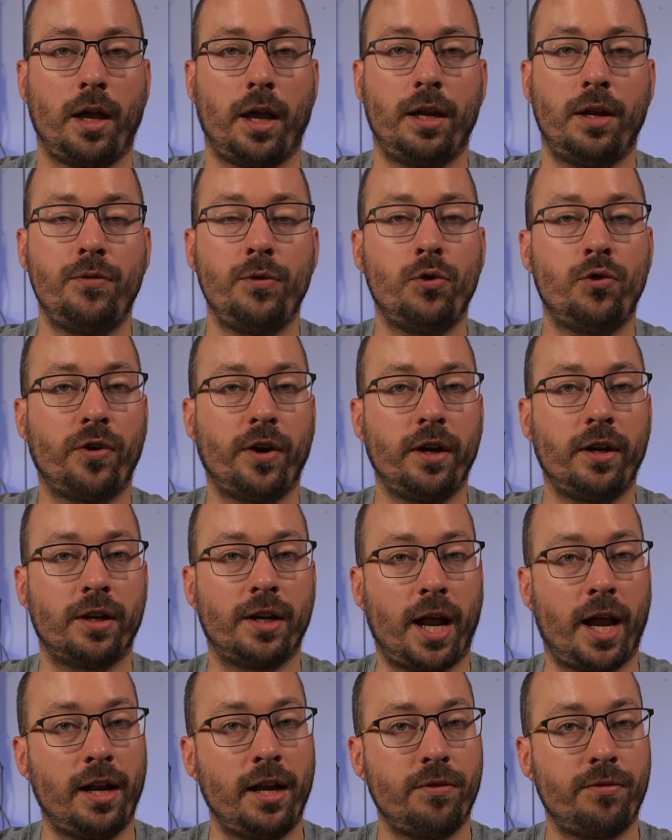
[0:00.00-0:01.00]
And if you trade
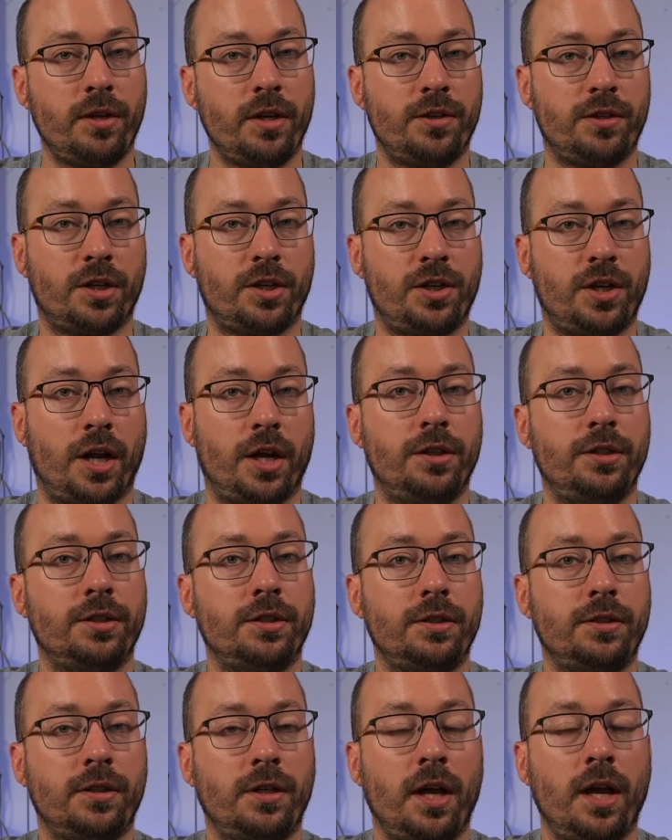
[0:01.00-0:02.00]
on any of these
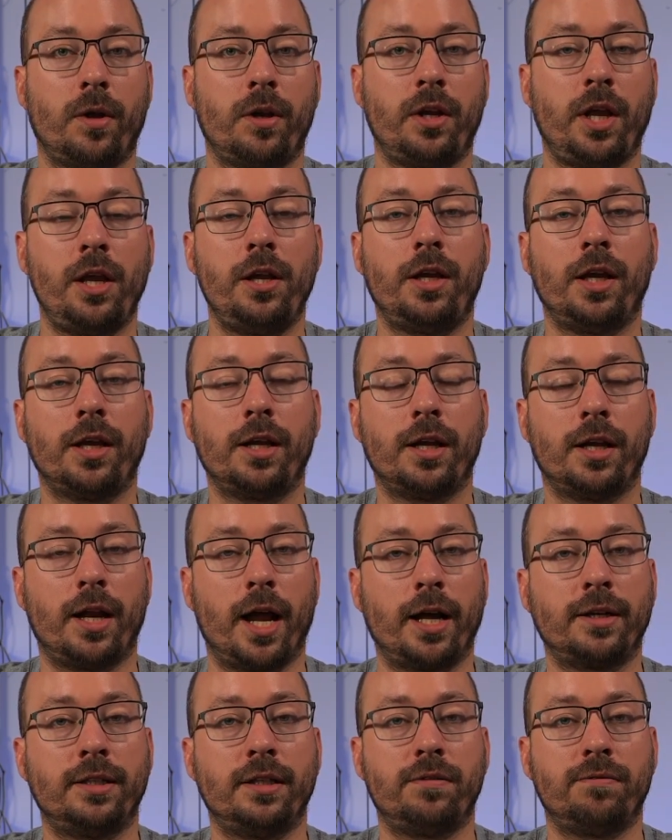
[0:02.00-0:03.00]
exchanges, then you can
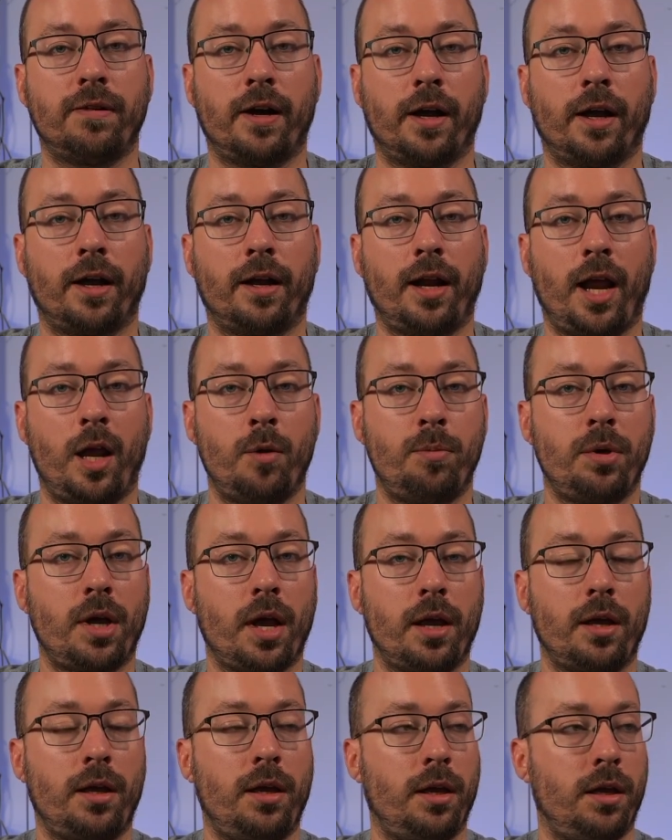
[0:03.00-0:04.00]
connect it via an
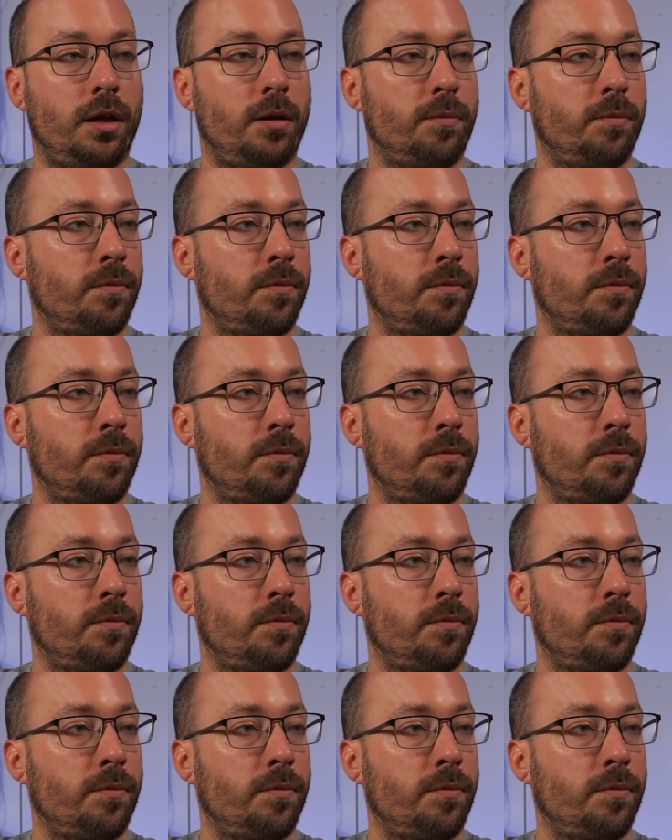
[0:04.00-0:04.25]
API key.